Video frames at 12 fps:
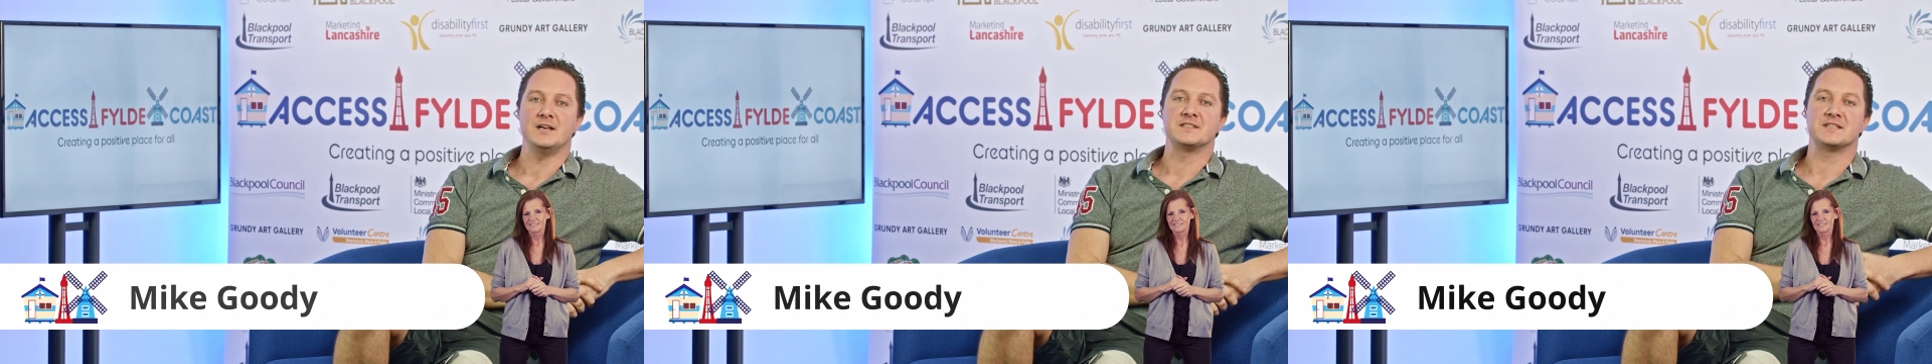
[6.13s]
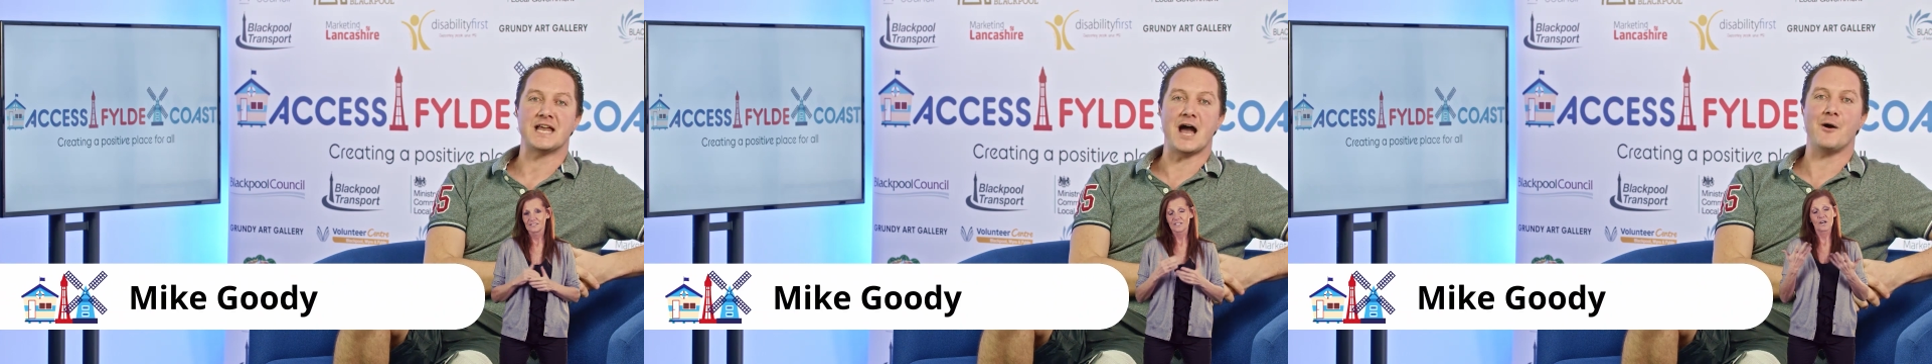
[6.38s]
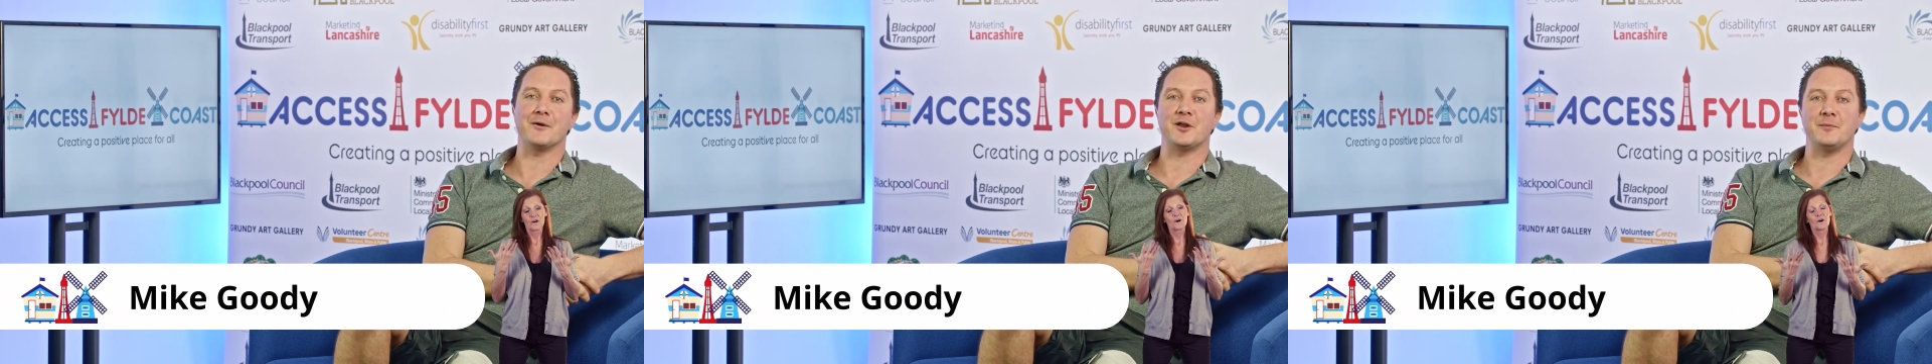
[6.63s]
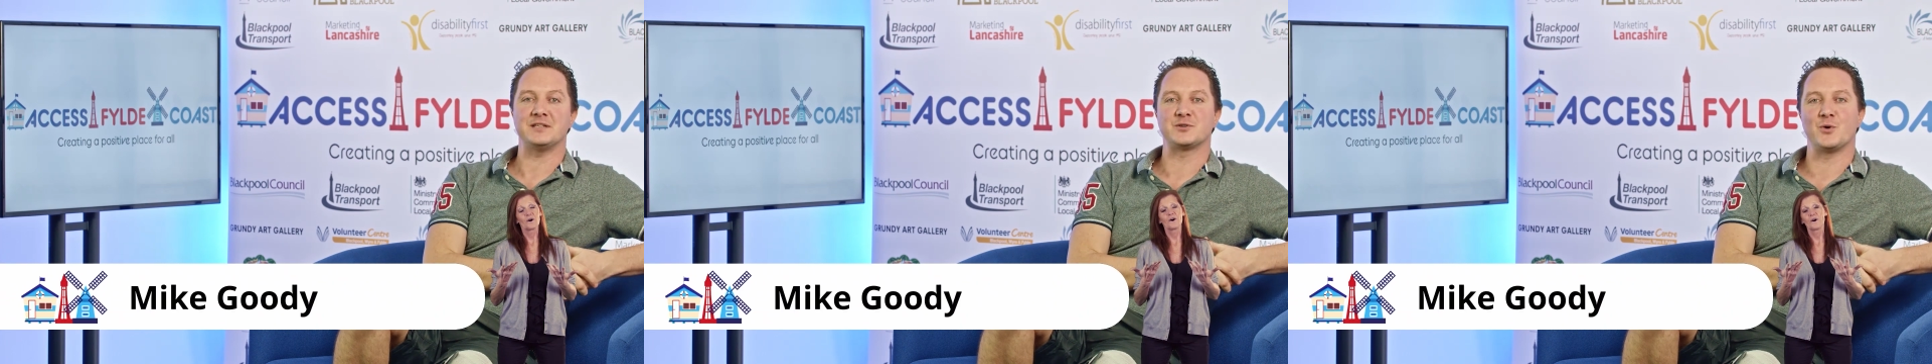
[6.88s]
So now I'm
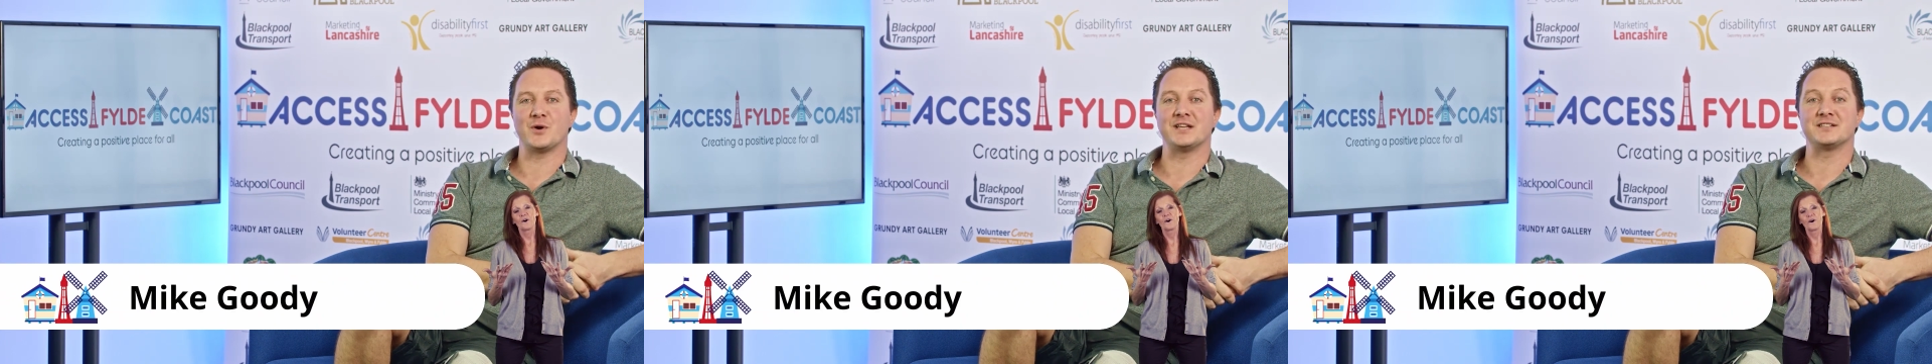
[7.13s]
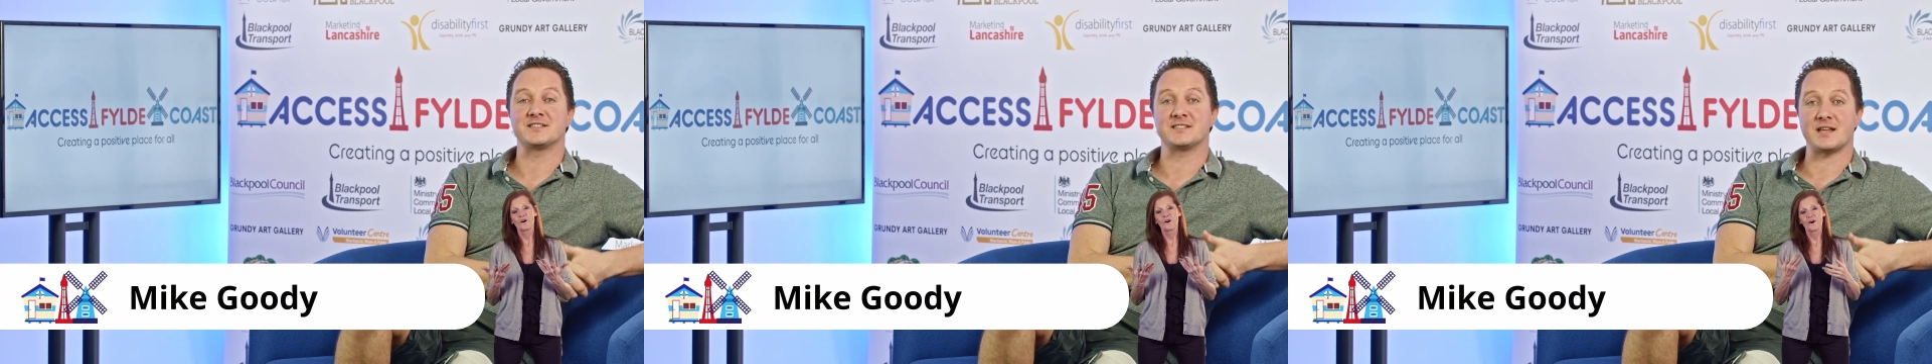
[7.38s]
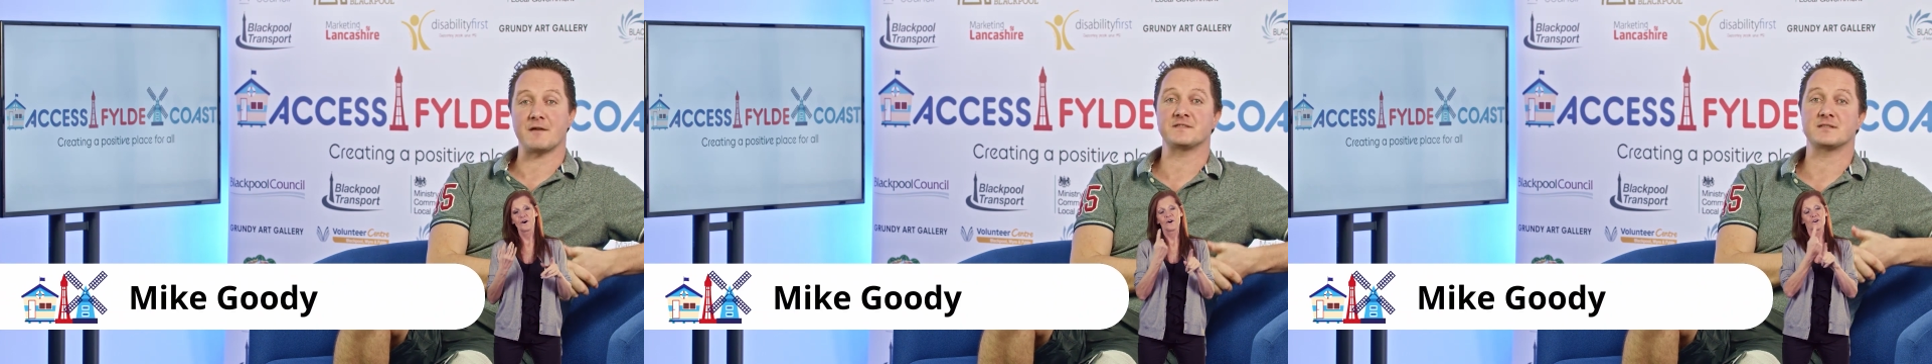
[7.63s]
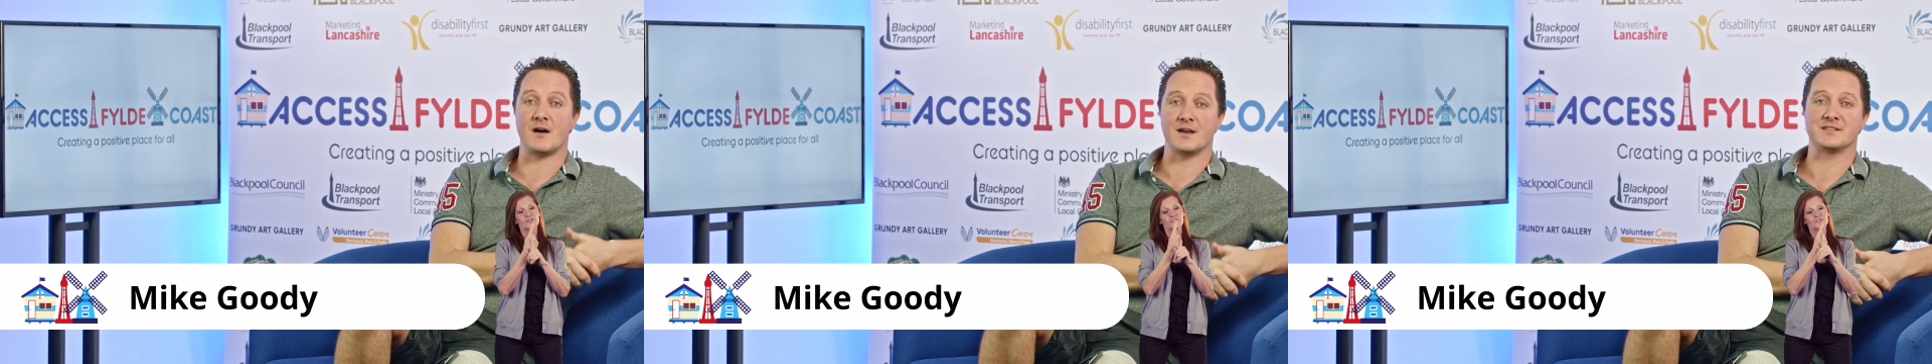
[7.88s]
going to be talking to
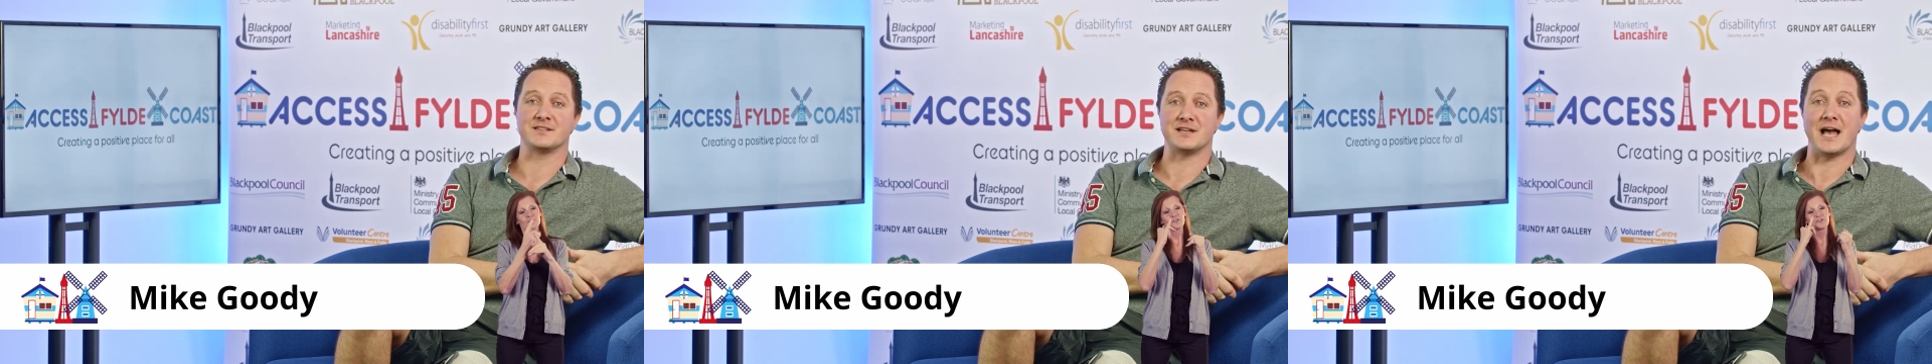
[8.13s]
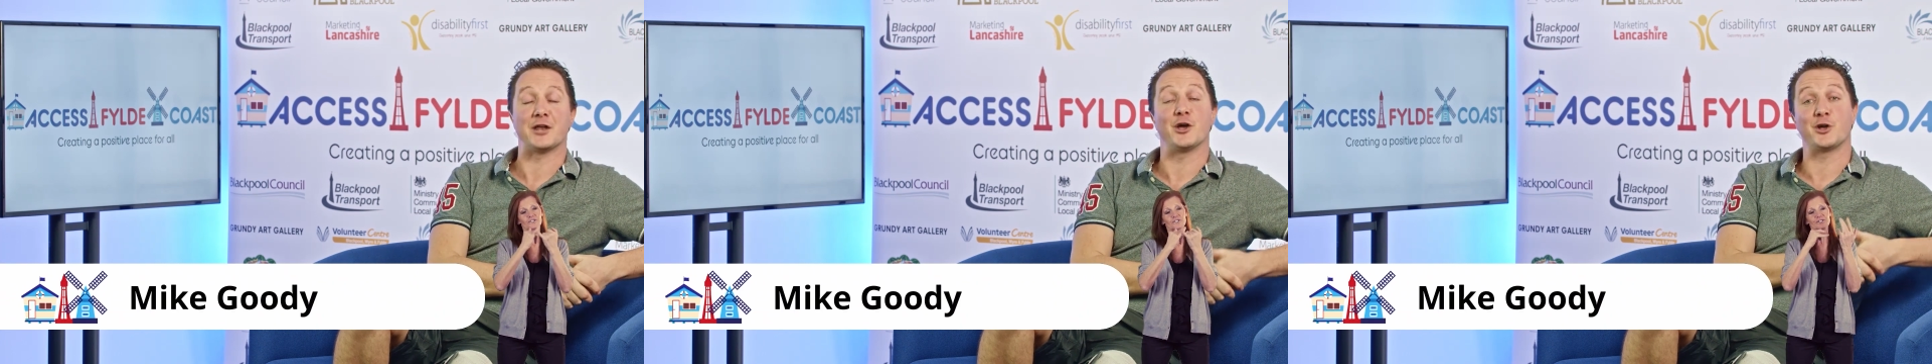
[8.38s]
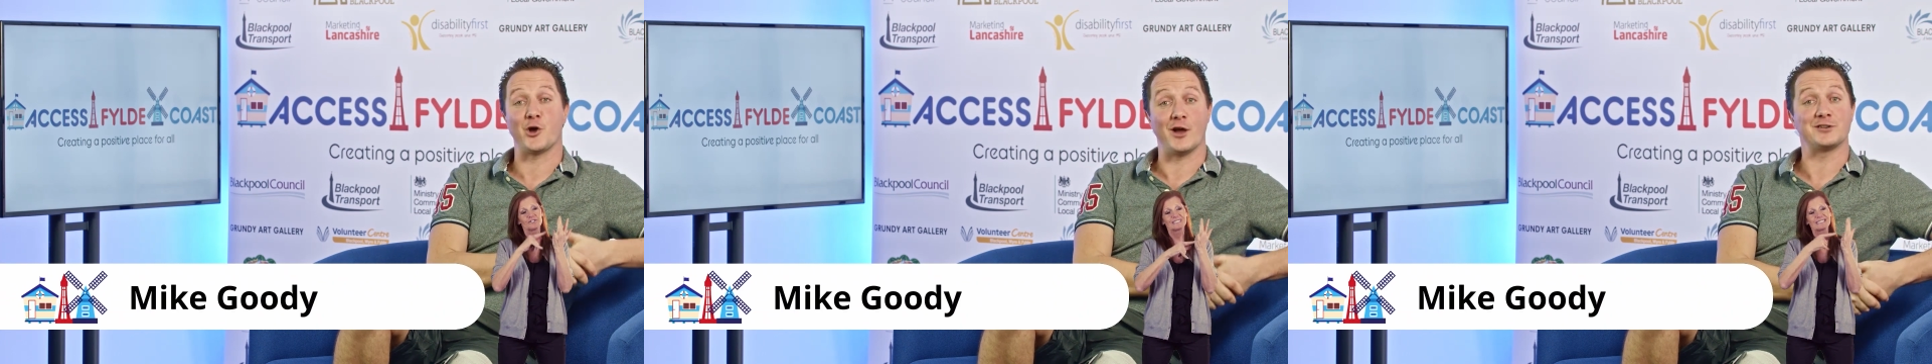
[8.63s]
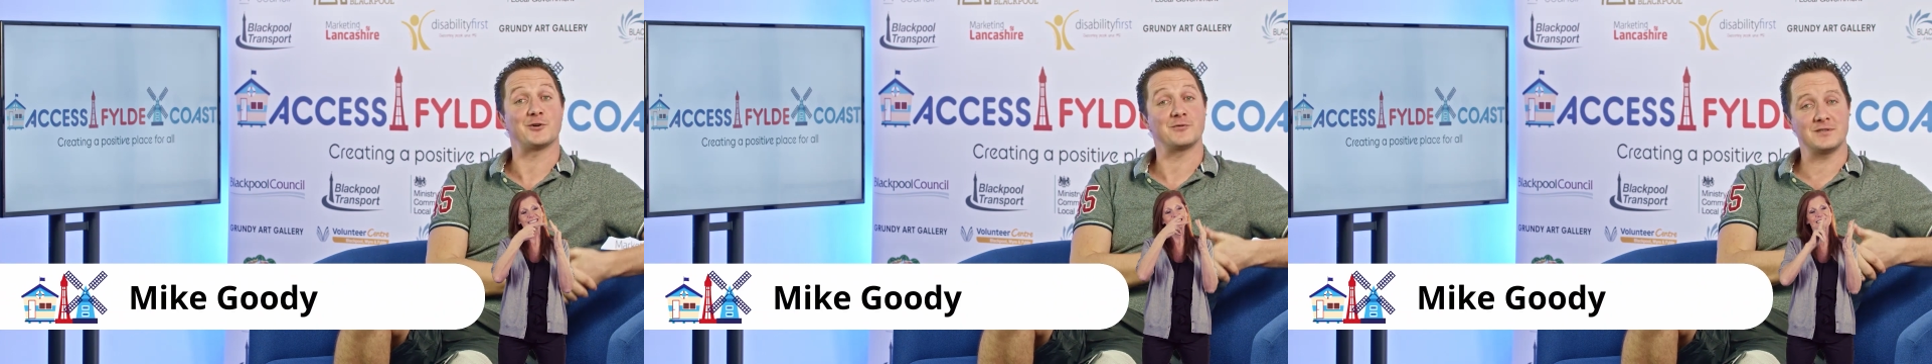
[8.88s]
Steph Syson and her
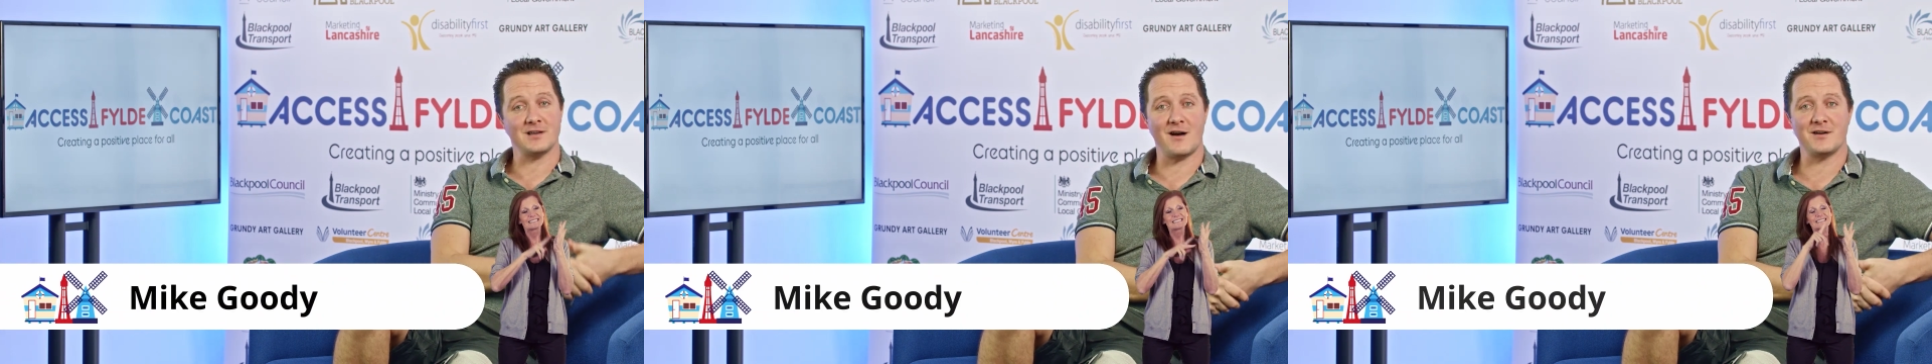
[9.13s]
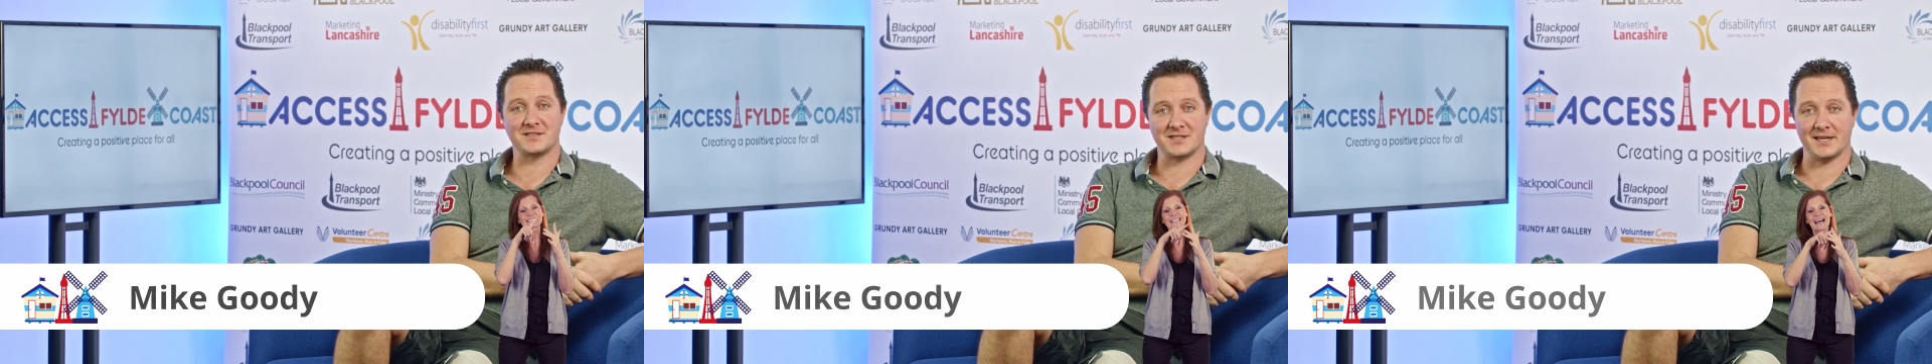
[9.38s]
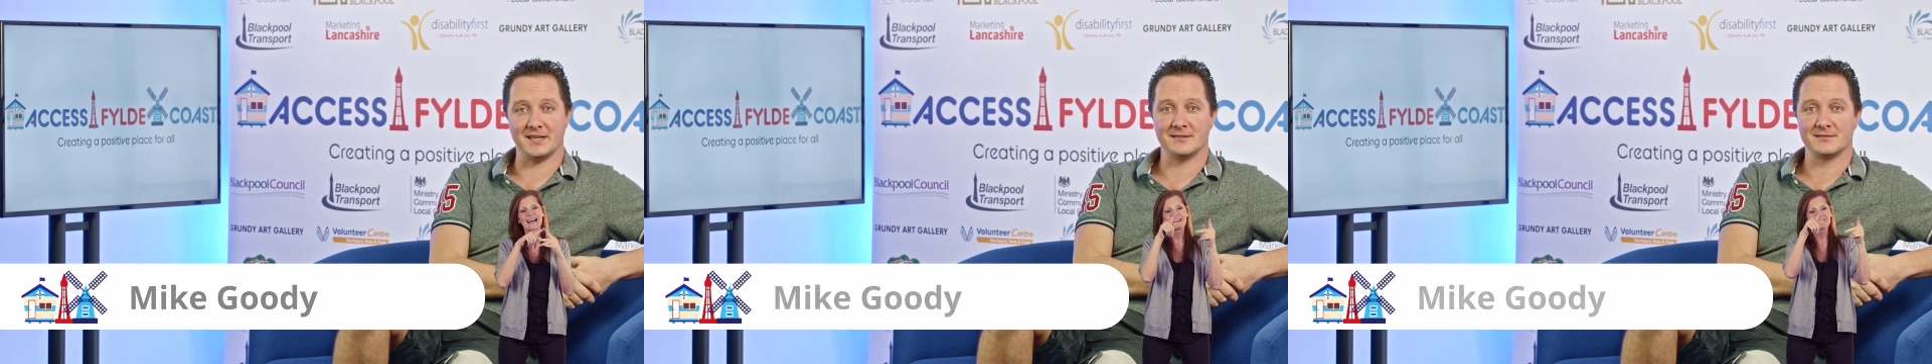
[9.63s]
guide dog Darcy.